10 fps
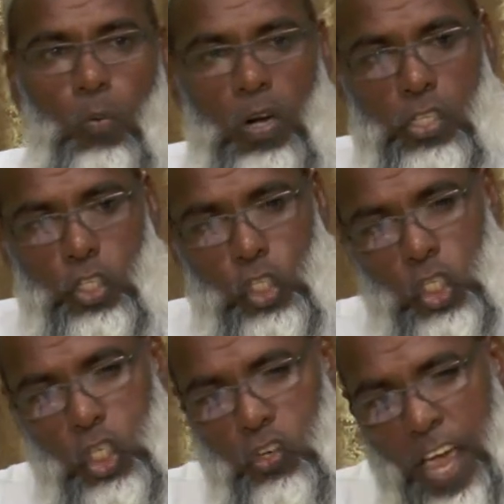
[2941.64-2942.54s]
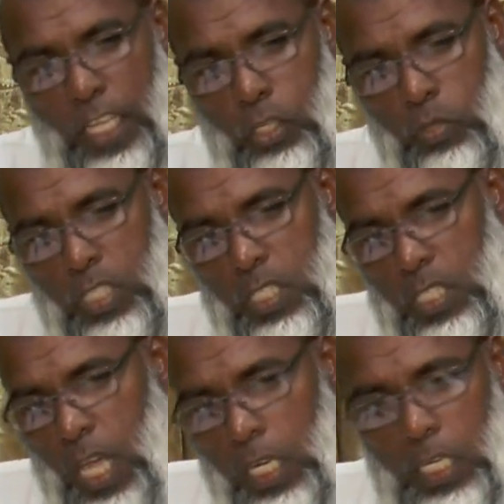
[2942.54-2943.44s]
will strike you
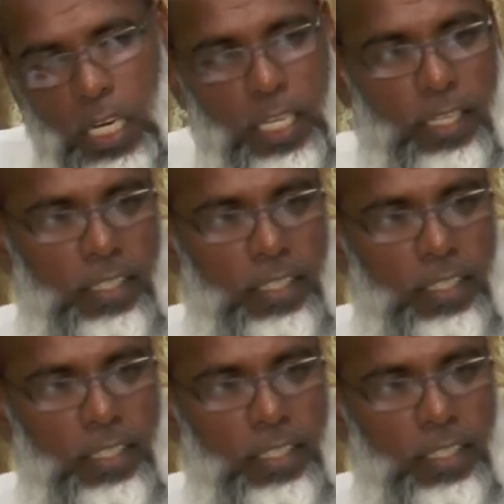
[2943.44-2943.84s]
suddenly